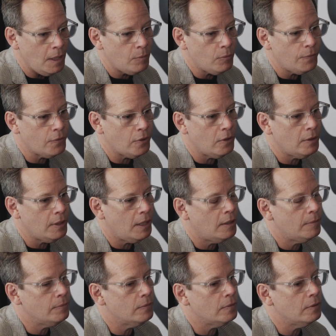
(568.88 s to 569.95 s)
we've got
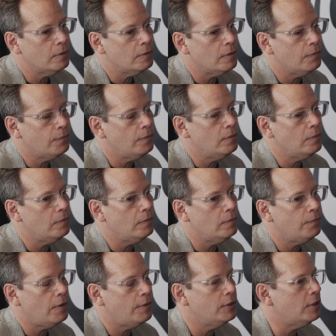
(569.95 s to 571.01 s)

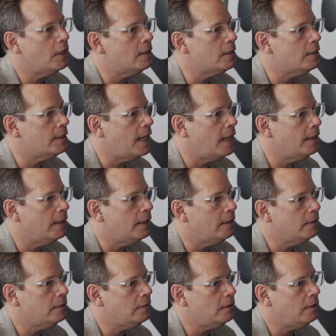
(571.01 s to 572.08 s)
very good
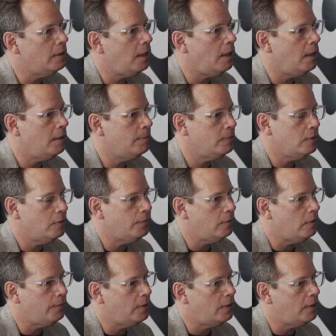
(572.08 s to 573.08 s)
understanding of